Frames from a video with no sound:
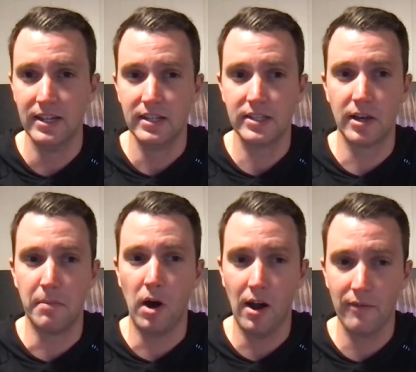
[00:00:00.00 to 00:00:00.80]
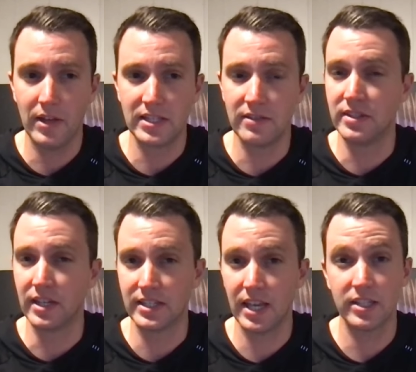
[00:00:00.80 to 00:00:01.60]
some offensive
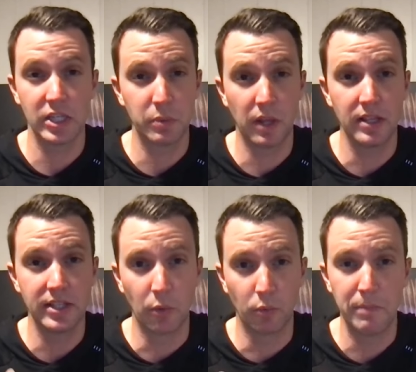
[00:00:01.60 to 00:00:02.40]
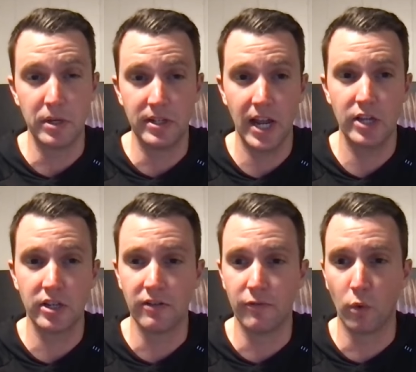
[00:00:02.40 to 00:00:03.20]
success as well as a
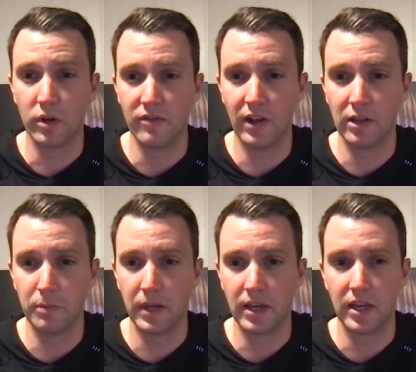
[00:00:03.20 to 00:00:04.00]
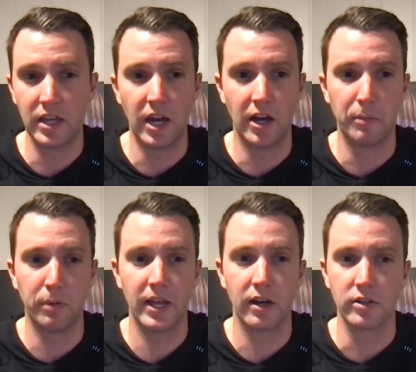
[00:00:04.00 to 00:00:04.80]
reputation for developing young
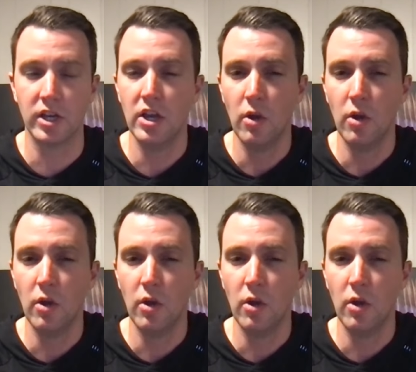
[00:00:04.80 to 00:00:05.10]
players.